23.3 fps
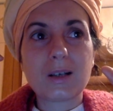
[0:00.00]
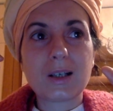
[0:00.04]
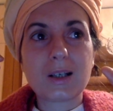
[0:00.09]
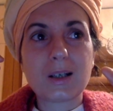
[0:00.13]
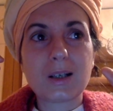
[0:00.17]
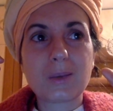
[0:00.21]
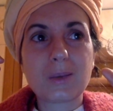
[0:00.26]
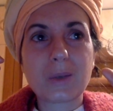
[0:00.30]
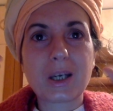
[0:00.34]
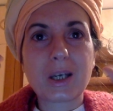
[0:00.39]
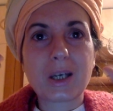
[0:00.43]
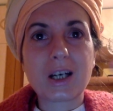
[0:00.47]

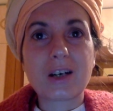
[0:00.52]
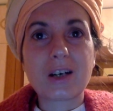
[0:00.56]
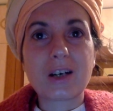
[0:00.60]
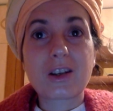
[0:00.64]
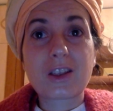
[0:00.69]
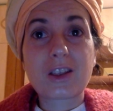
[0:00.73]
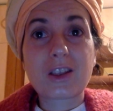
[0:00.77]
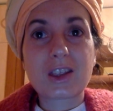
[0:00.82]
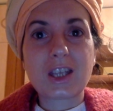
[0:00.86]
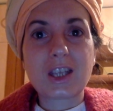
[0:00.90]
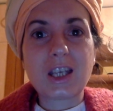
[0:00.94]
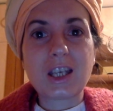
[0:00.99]
we are
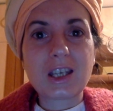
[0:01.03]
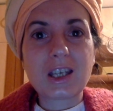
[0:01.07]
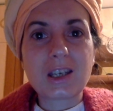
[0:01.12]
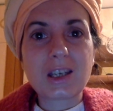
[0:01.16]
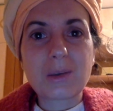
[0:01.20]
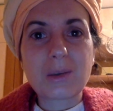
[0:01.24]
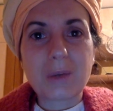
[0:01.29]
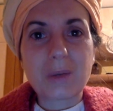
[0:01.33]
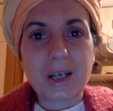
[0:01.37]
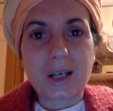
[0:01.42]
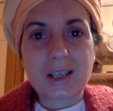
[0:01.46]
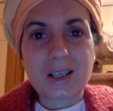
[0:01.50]
thinking
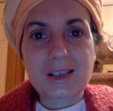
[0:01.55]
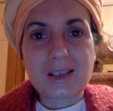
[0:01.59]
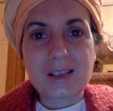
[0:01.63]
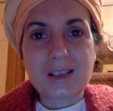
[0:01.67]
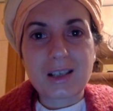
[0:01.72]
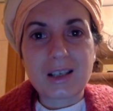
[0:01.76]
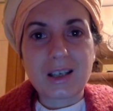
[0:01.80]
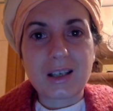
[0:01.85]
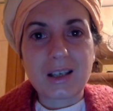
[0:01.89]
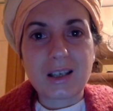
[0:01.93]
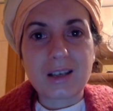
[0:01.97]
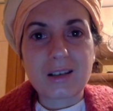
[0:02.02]
we are
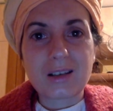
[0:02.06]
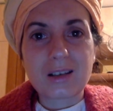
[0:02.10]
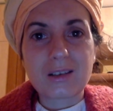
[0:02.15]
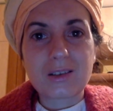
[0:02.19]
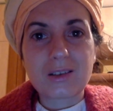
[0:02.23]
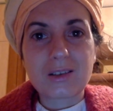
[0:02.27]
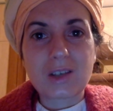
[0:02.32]
seeing